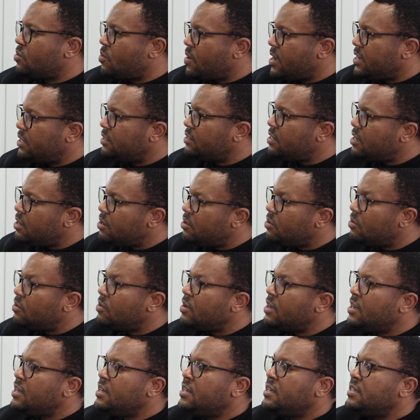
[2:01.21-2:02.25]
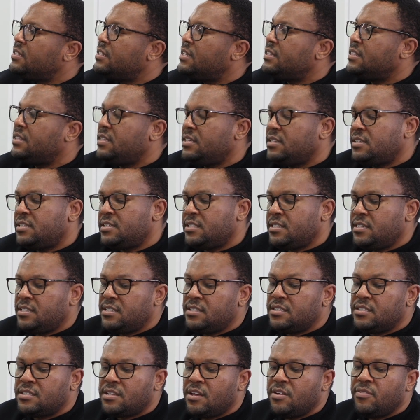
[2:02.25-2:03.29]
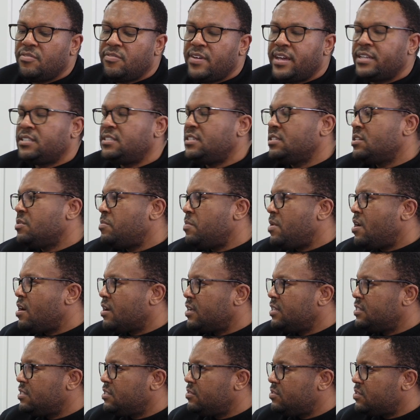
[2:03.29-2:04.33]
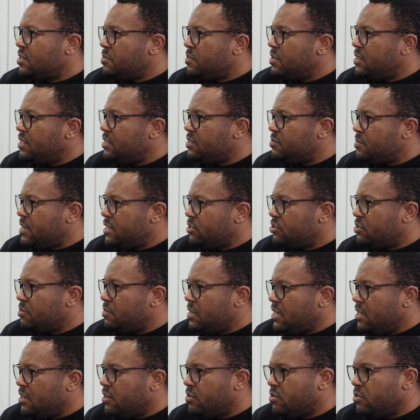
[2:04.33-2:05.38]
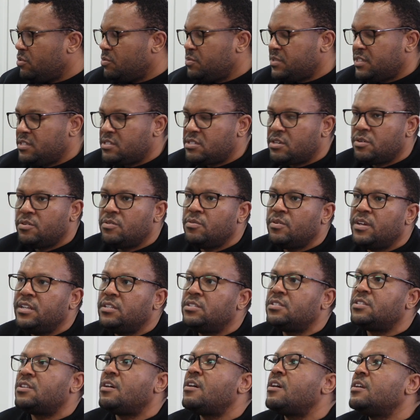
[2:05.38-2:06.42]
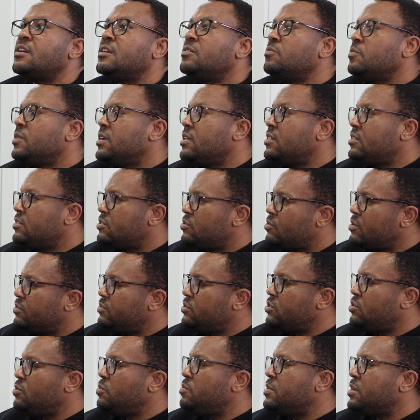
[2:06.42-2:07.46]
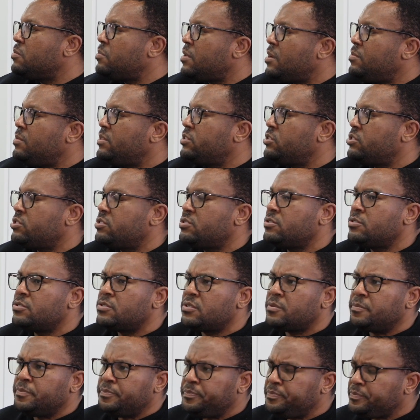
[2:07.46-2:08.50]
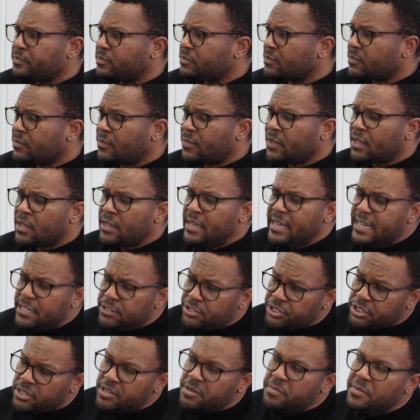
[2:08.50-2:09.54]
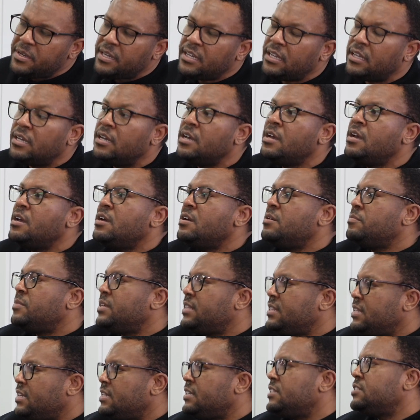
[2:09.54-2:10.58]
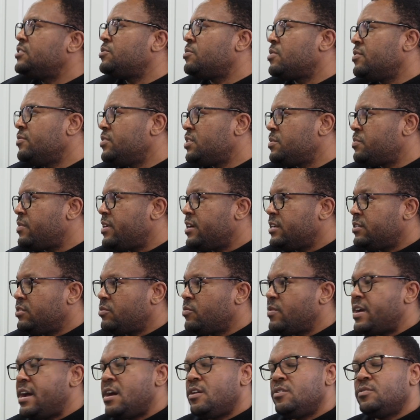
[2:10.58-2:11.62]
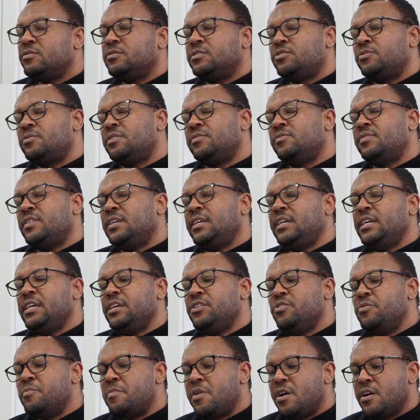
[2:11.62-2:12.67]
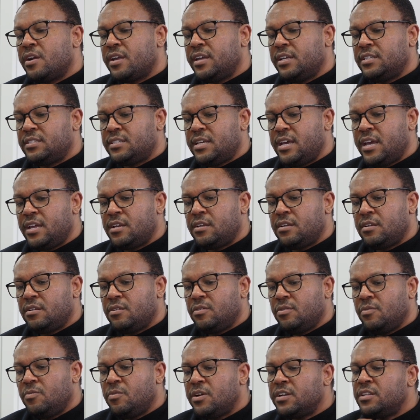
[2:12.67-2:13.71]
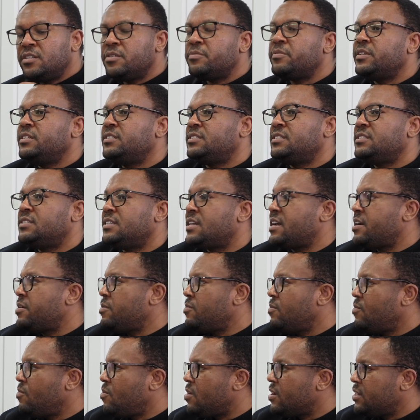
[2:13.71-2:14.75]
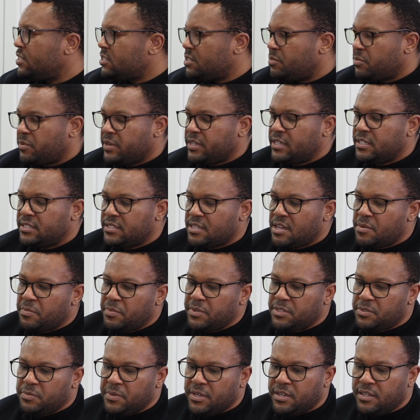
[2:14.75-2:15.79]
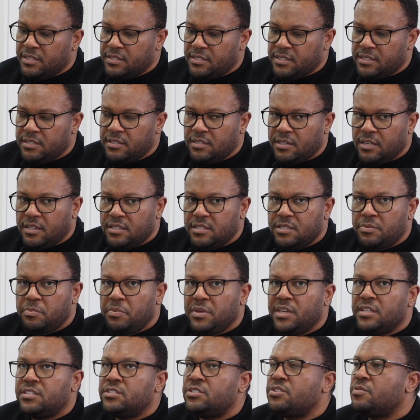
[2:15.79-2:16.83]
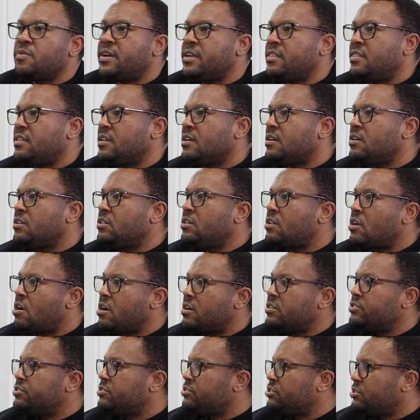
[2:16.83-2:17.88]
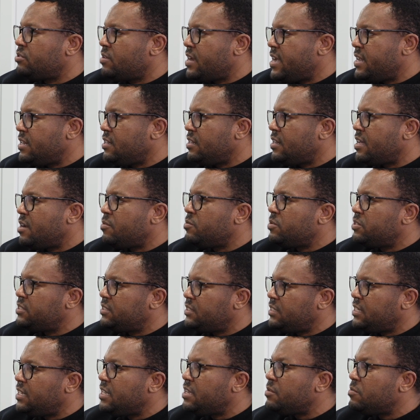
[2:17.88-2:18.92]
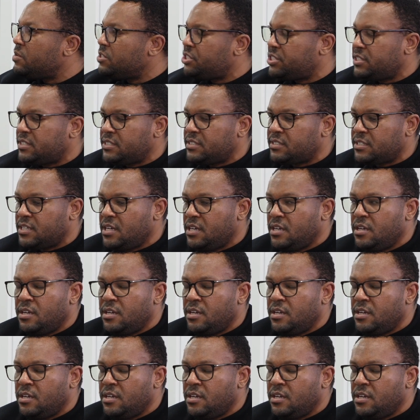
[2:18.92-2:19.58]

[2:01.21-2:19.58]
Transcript: quite low, that this is affecting the pockets of some of these major media groups. And so it started with sort of two big publishers in Germany, but then it's sort of spread throughout sort of the EU markets. And one of the reasons that I wanted to bring this up is because it speaks to, I think, a larger trend that we're seeing, which is